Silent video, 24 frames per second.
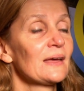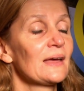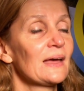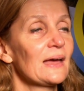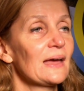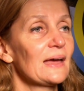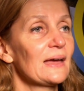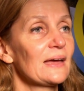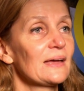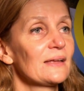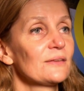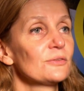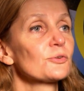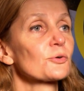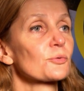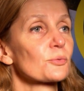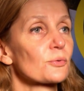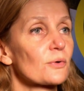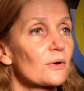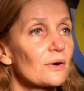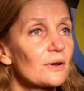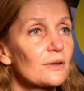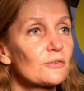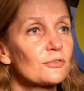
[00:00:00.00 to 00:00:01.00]
And the
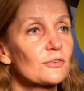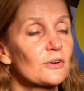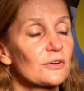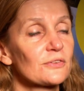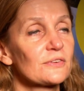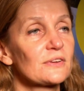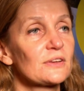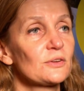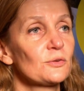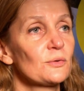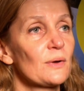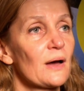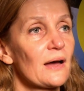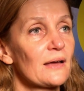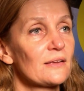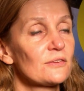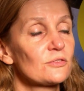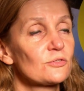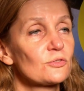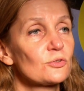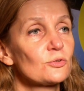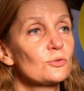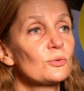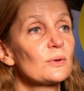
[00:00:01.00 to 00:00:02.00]
role of Continua
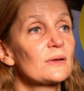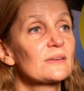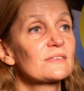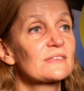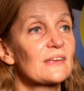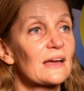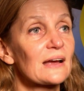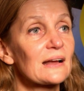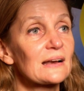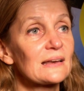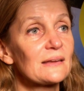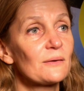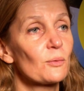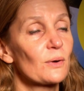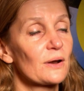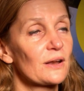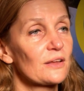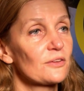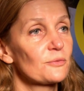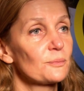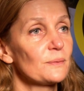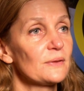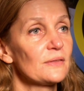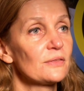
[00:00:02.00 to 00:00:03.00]
is to do exactly what
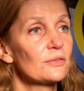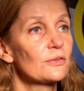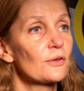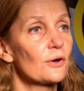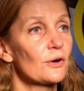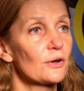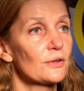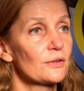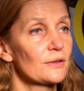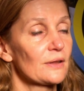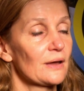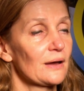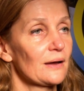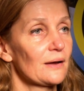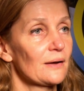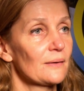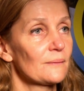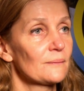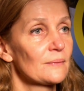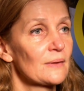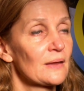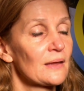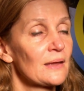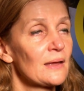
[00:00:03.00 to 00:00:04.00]
has been done
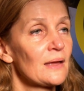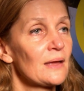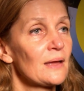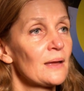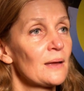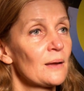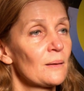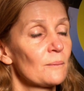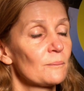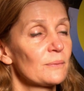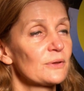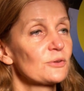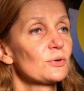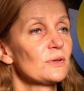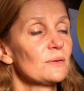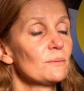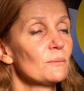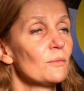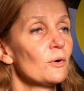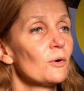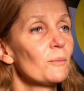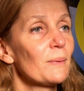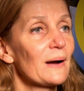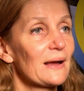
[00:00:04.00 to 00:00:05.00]

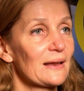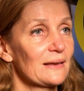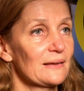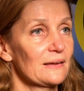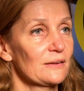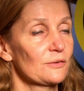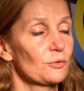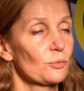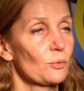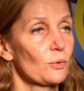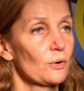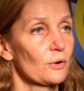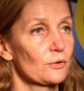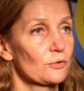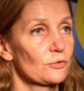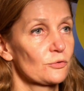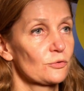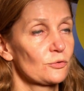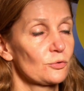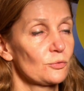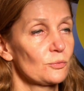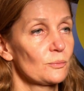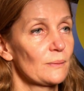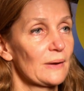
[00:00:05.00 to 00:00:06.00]
between mobile networks
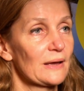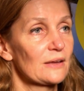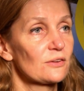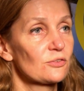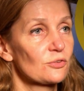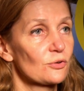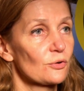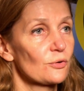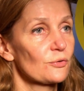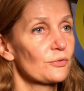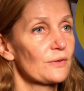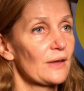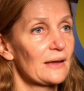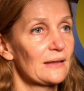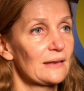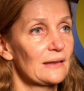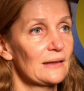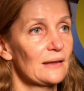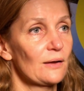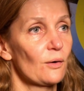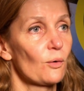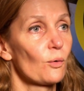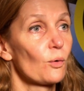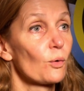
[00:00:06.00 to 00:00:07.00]
to make sure that
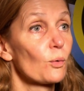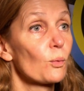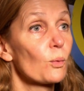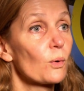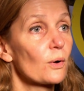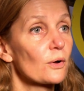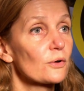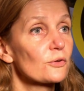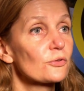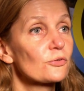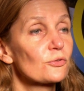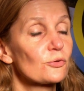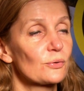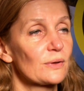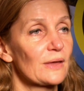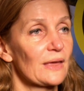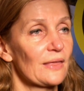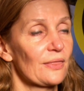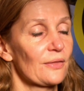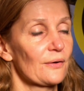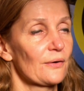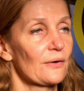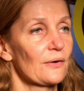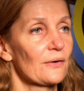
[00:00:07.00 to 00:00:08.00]
it all works
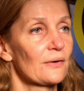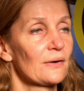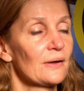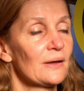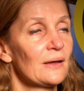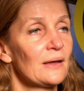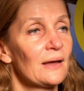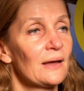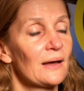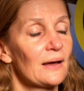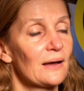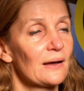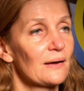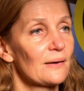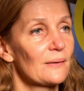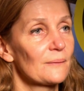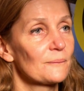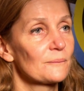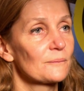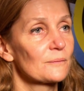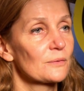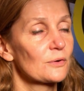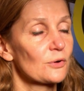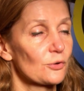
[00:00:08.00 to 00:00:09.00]
together.
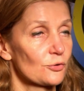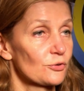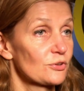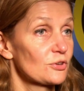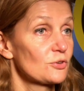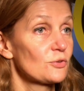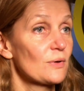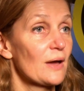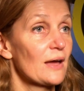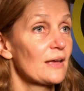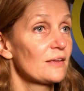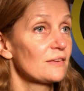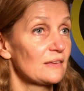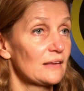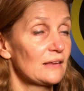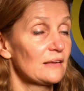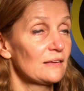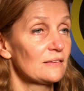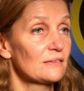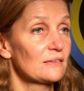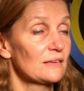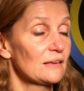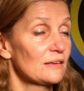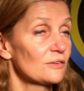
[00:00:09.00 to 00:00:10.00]
Continua
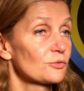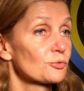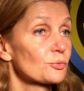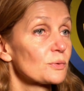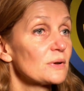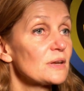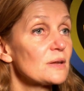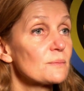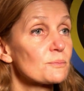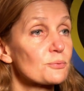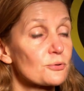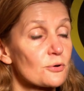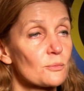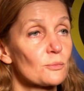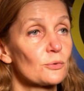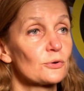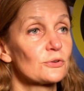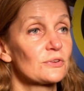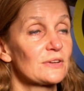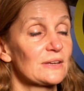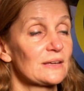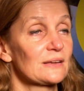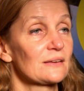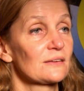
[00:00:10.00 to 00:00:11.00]
is really
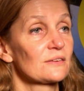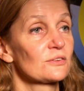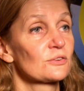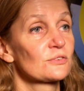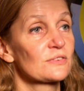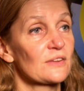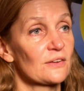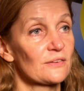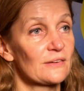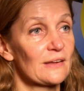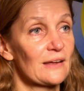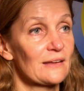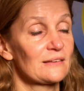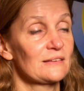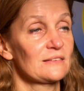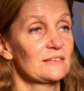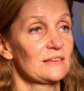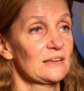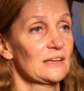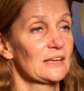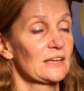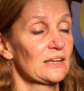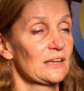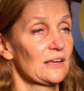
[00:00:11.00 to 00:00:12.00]
promoting
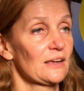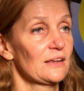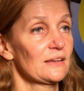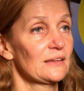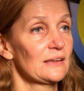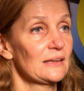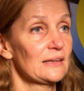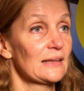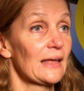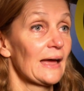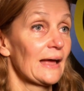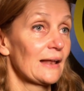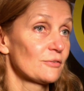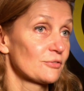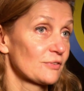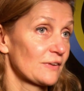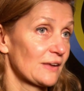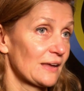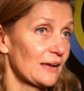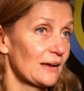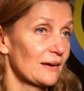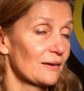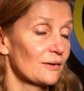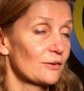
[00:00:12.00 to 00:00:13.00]
standardization in
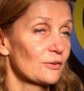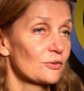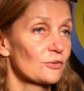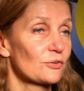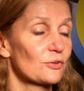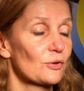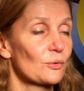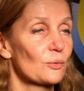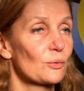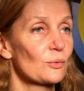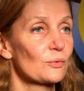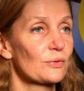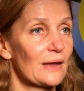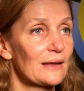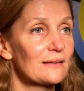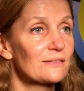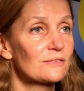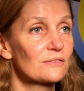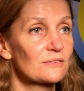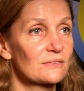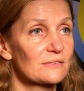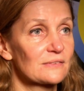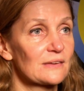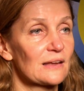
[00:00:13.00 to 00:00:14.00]
healthcare. So
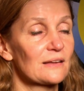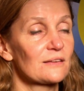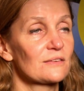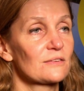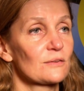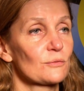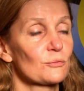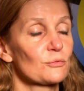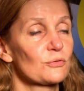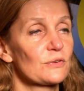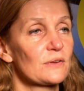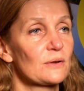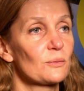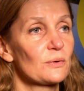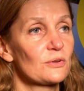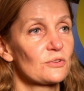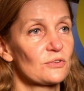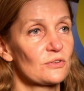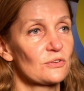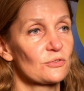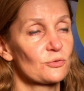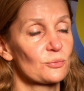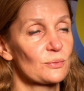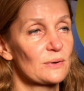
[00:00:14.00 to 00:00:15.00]
that's something
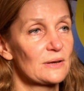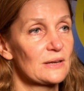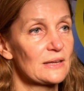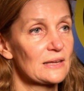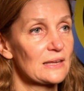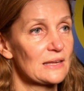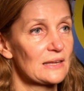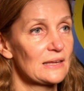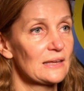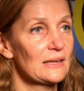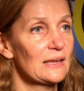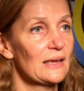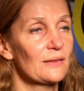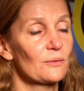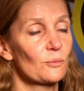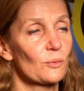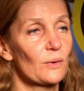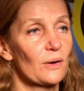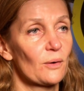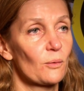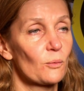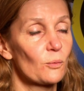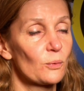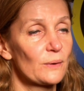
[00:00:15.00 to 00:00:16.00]
which is really key and
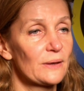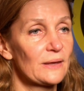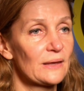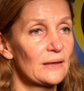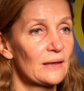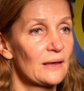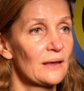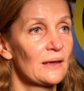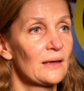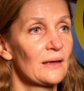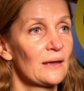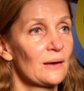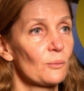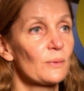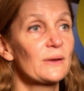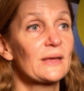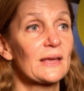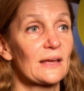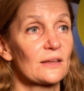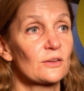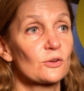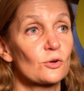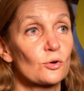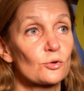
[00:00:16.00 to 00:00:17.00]
where we
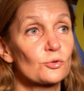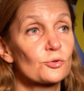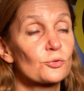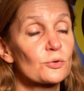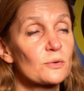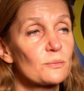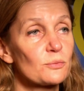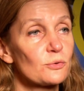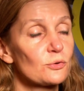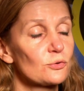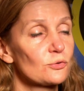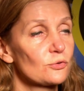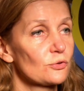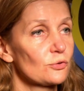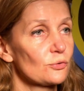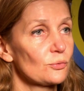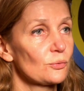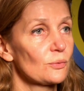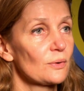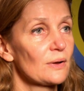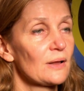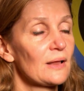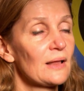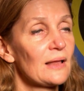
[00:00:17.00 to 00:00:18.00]
can contribute
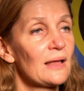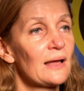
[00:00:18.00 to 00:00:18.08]
to.